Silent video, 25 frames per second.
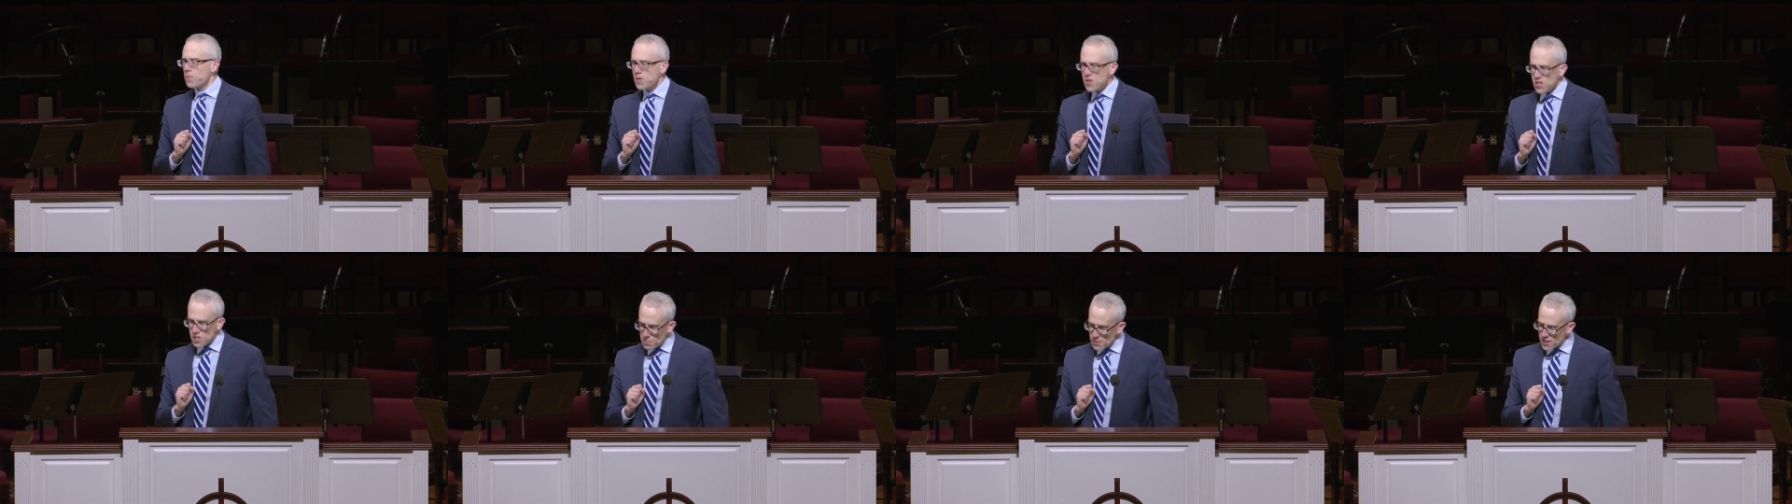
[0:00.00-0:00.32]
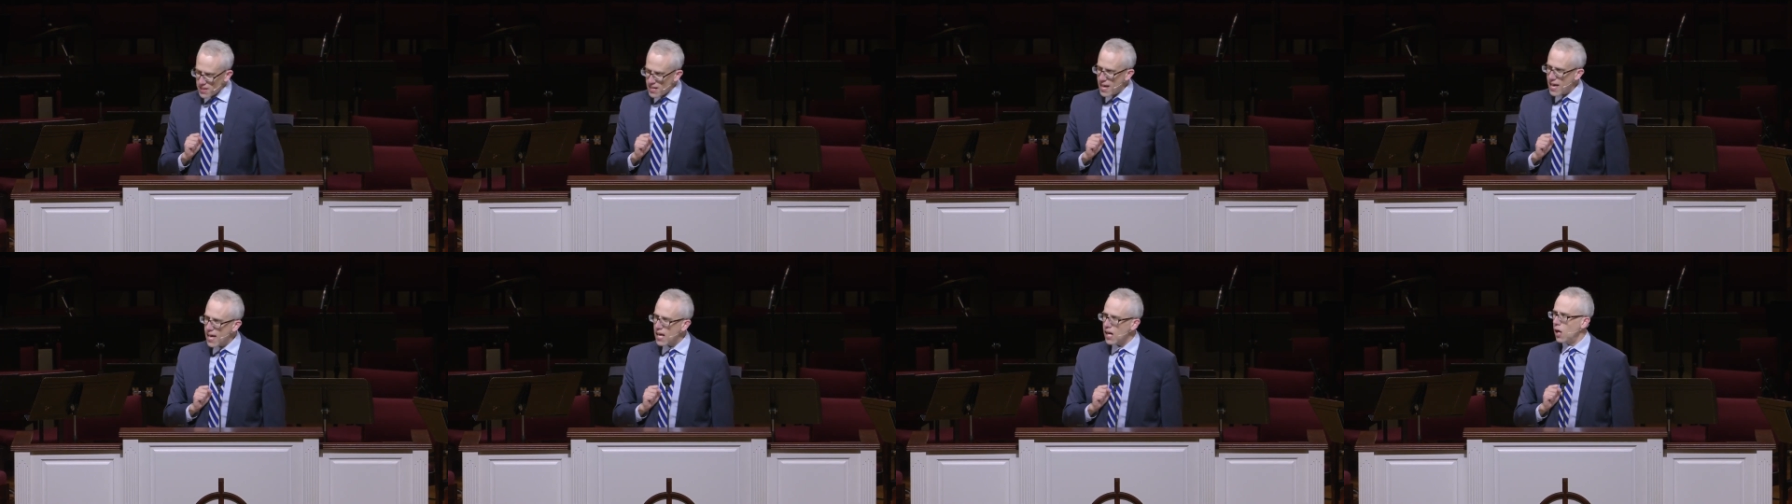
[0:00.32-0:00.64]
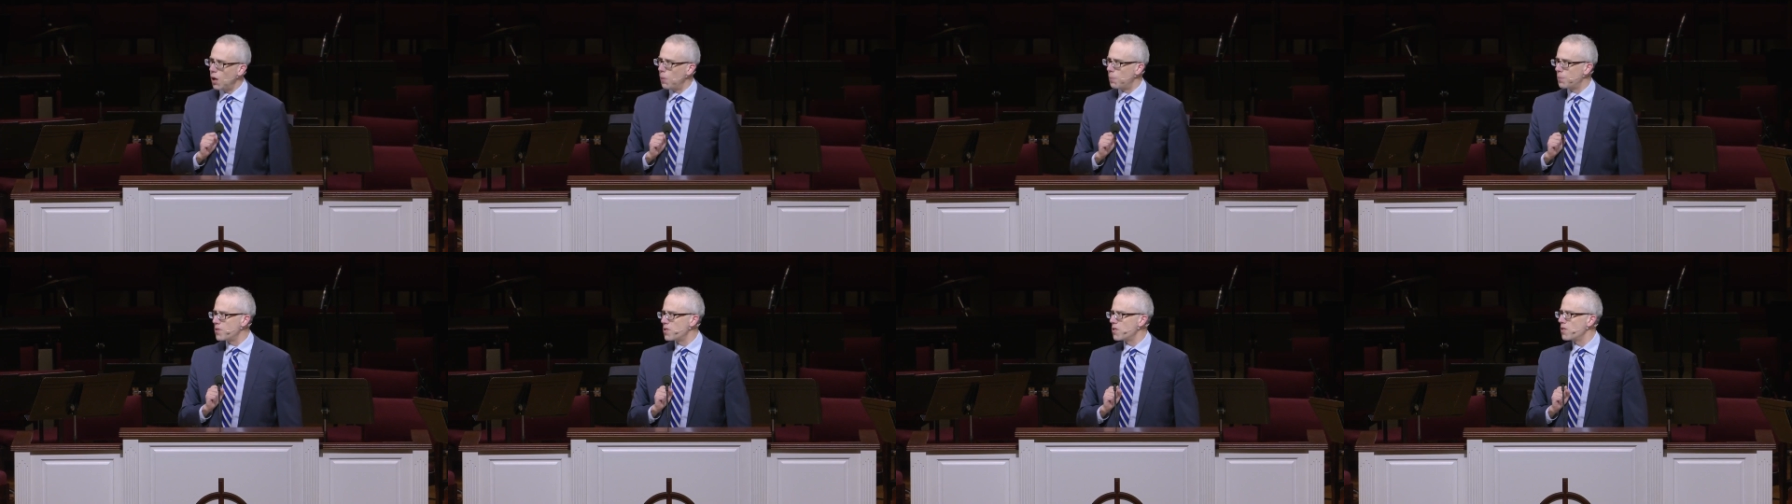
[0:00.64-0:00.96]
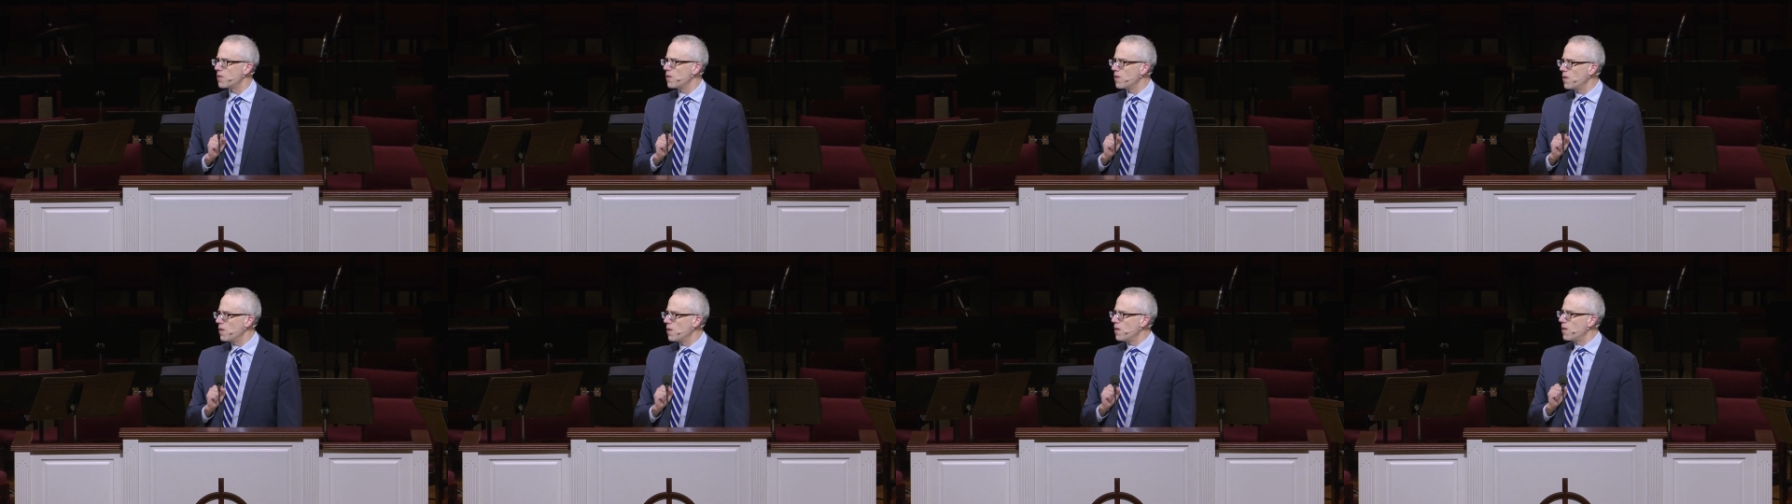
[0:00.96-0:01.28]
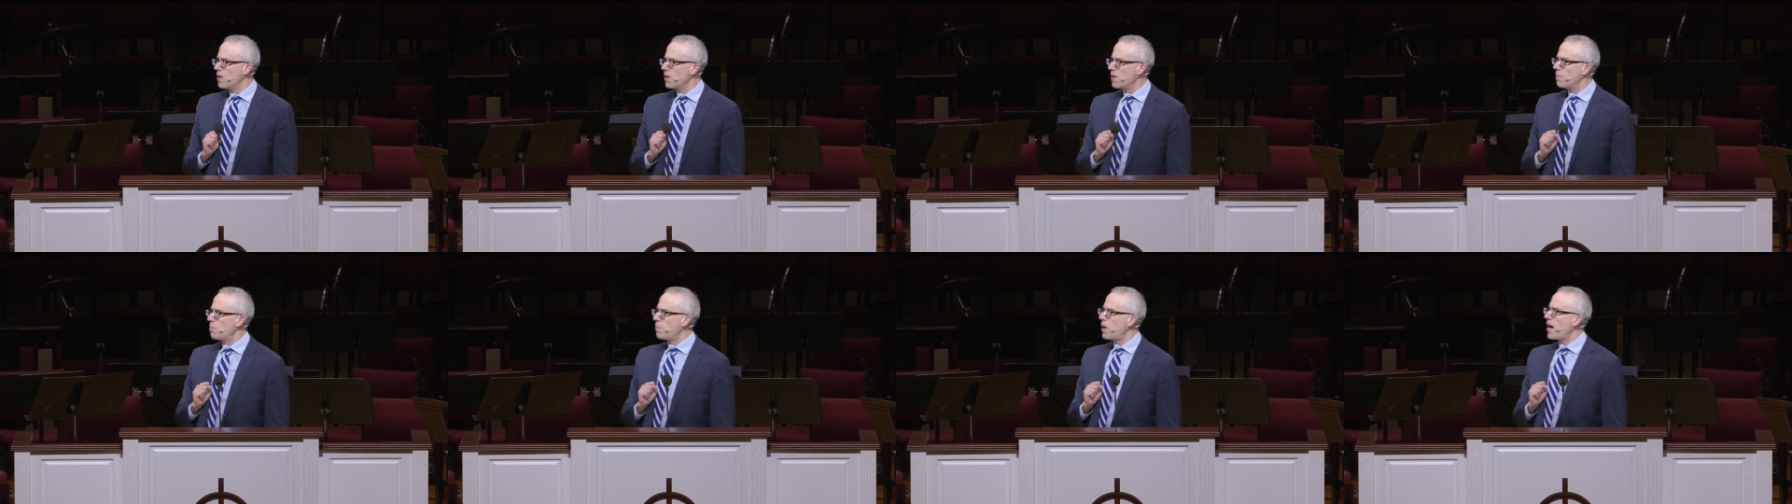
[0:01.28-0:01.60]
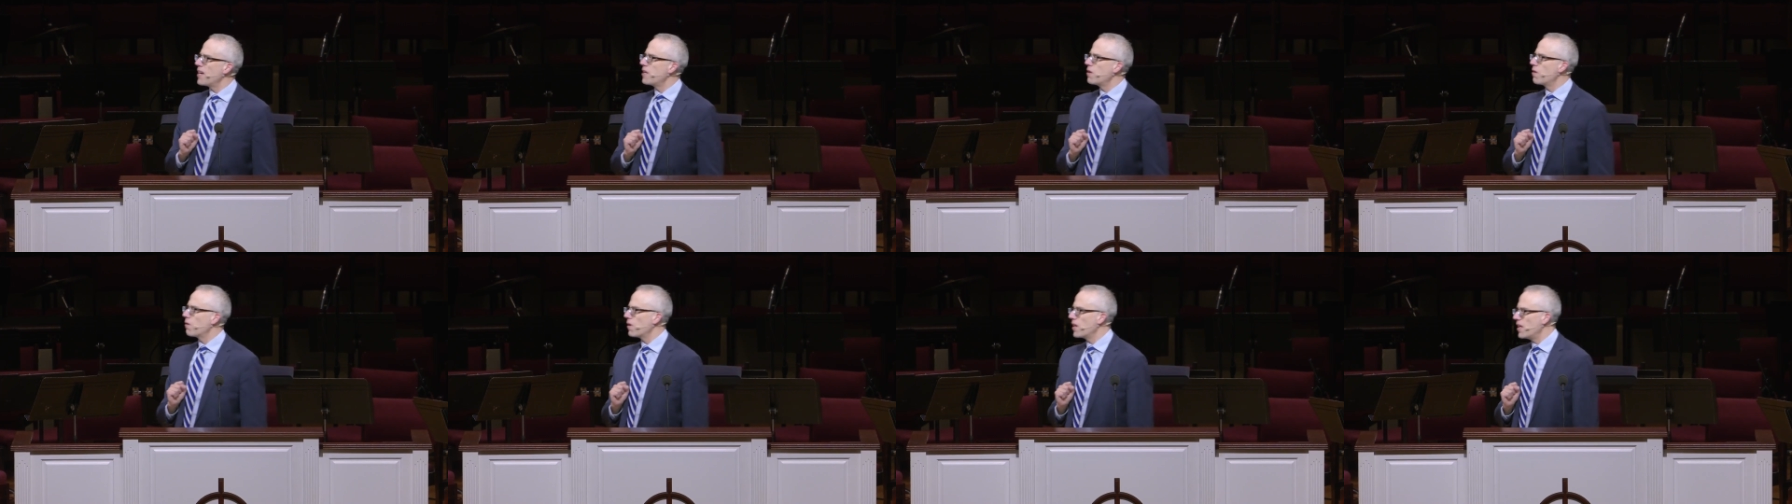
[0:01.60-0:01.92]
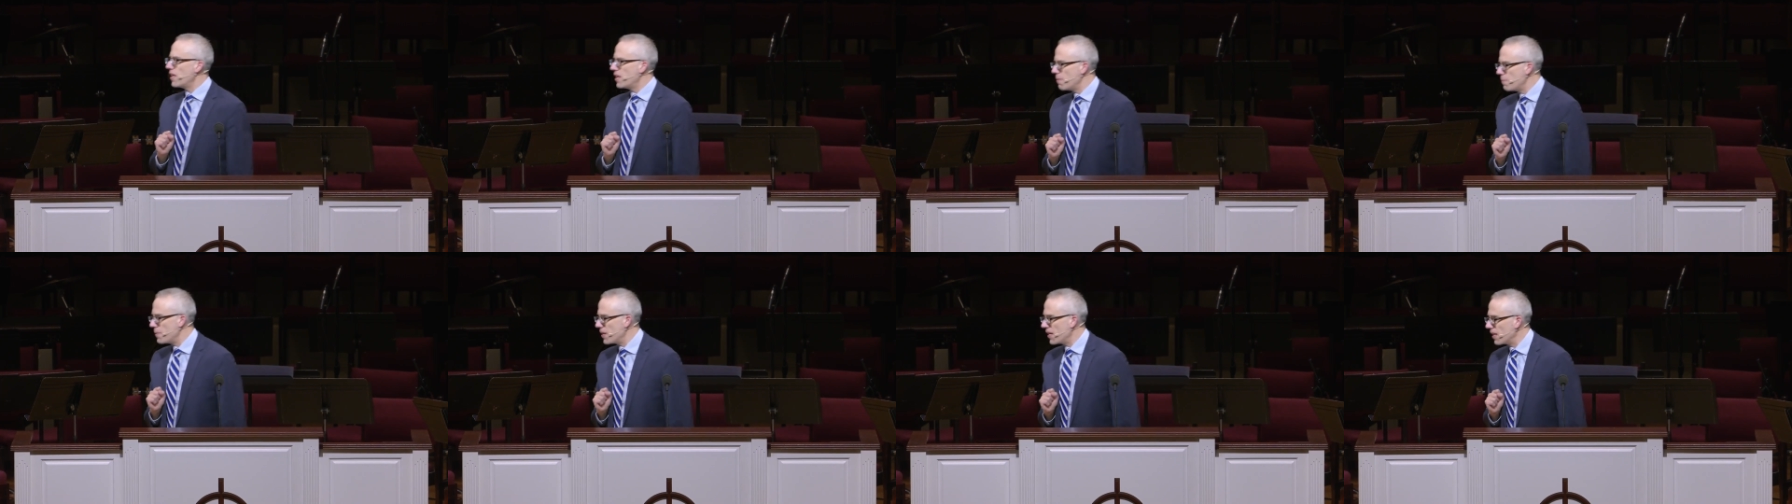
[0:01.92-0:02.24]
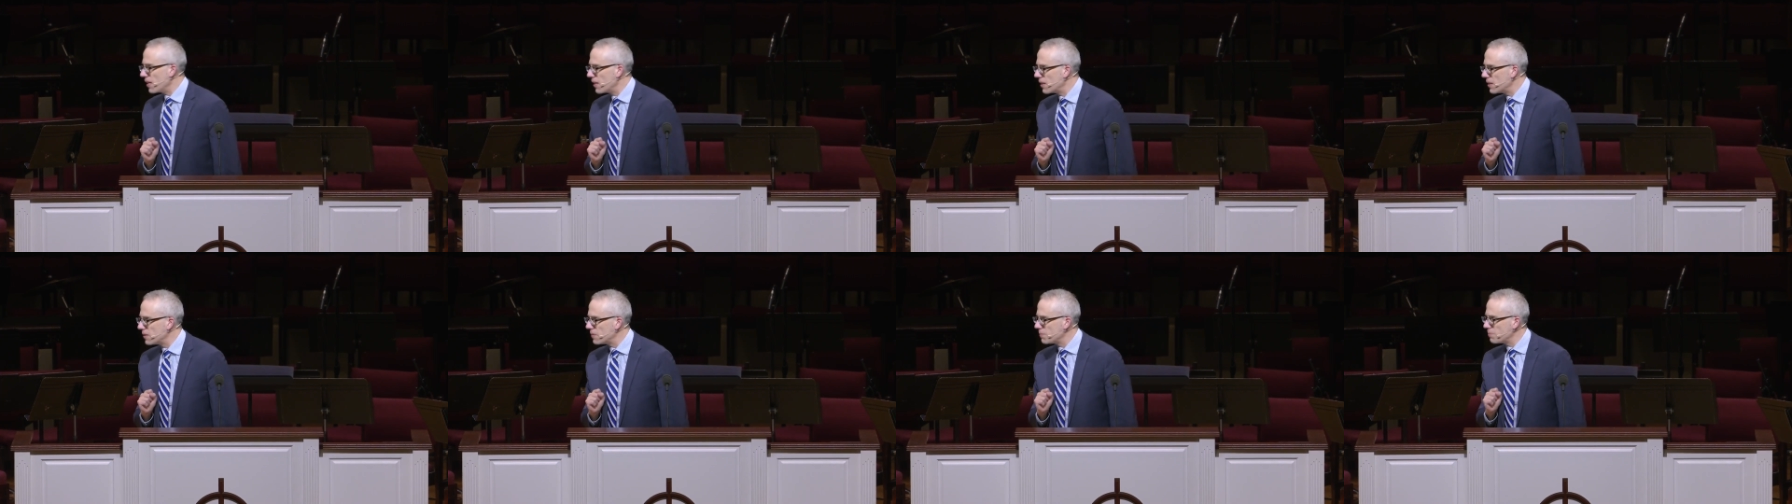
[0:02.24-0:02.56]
to be helped by your enemy?